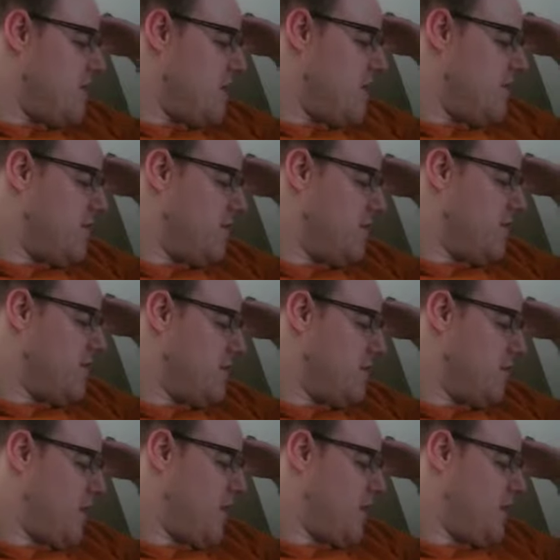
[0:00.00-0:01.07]
An adventure
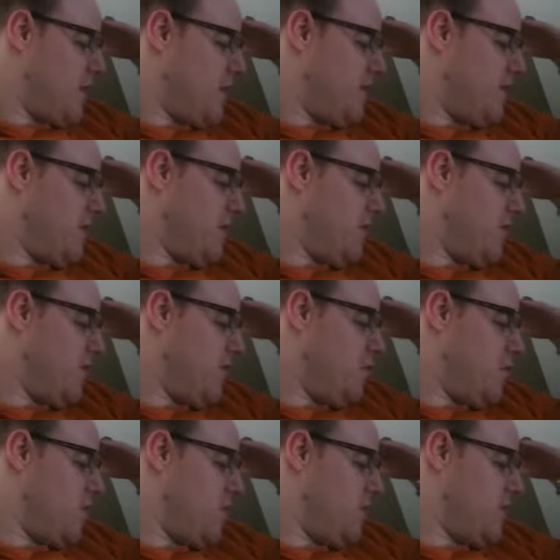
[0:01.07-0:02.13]
playground is in the
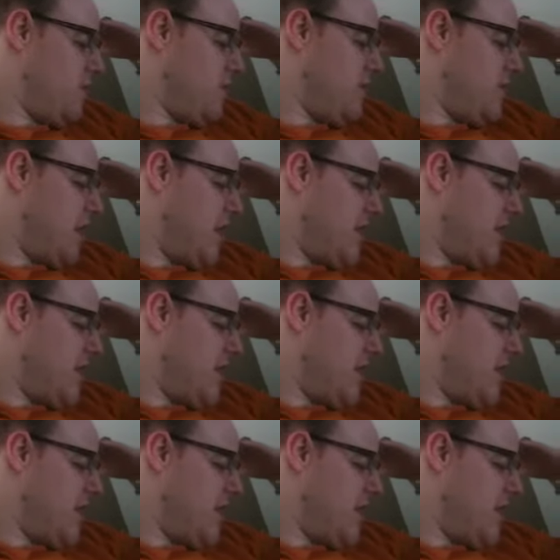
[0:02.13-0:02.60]
works.